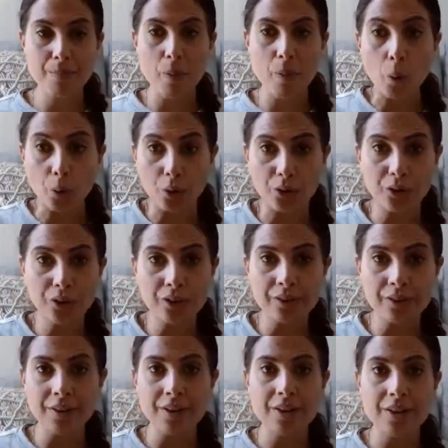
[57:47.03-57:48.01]

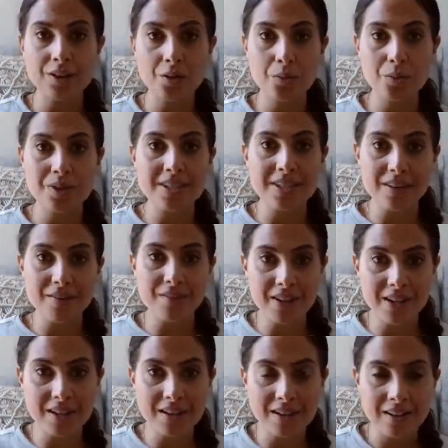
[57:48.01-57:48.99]
portal to
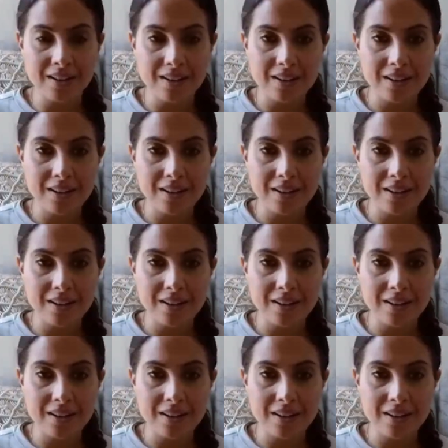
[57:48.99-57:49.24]
receiving,